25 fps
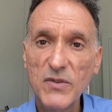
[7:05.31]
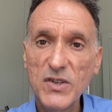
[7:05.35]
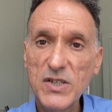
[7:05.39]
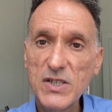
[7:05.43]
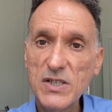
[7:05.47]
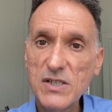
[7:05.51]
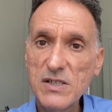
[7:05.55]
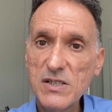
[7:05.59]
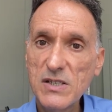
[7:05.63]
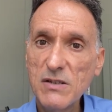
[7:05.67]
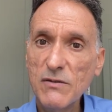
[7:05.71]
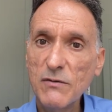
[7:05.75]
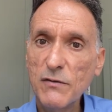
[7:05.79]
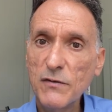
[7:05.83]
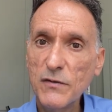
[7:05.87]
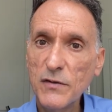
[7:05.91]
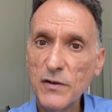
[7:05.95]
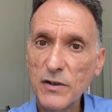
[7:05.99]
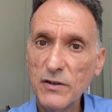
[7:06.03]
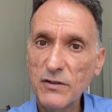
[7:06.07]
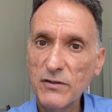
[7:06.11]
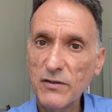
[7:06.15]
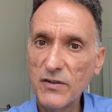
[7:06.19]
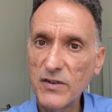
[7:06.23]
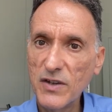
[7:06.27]
just in
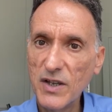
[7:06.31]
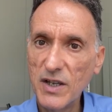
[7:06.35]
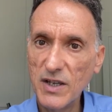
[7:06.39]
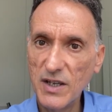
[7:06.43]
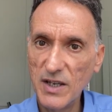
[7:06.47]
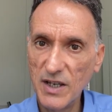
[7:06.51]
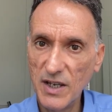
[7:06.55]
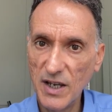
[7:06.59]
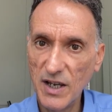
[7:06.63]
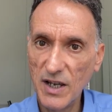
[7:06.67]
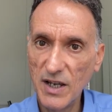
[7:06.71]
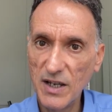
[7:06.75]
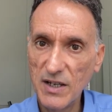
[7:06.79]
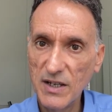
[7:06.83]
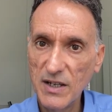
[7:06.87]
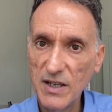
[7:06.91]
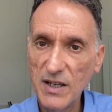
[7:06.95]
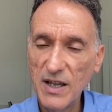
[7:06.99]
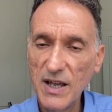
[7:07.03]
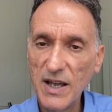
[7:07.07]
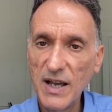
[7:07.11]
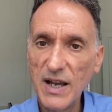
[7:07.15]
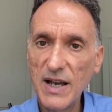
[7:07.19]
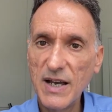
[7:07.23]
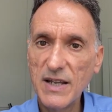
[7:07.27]
front of the ear
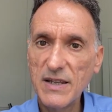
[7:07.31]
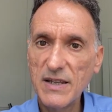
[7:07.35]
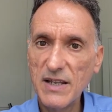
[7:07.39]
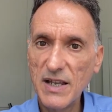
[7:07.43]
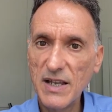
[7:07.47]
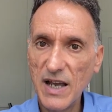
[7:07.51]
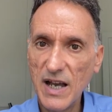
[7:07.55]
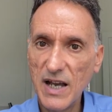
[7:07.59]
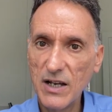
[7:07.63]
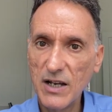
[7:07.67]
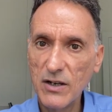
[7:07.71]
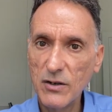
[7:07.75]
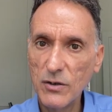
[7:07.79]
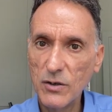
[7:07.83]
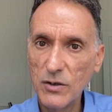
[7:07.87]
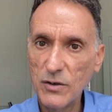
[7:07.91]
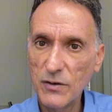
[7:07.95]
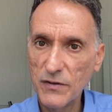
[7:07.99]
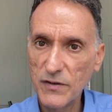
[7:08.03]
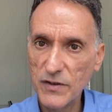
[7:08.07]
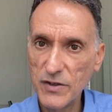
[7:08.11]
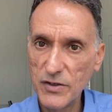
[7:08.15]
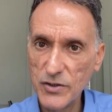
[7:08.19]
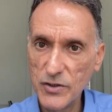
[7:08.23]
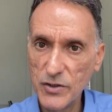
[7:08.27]
at the angle
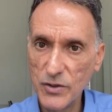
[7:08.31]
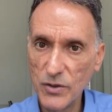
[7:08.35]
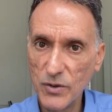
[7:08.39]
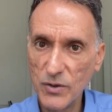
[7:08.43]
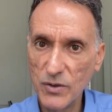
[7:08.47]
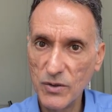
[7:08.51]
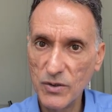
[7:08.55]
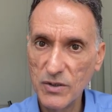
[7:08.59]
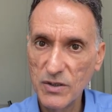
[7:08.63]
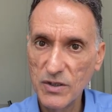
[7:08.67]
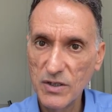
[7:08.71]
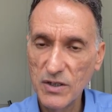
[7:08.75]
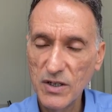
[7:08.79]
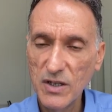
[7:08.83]
of the jaw,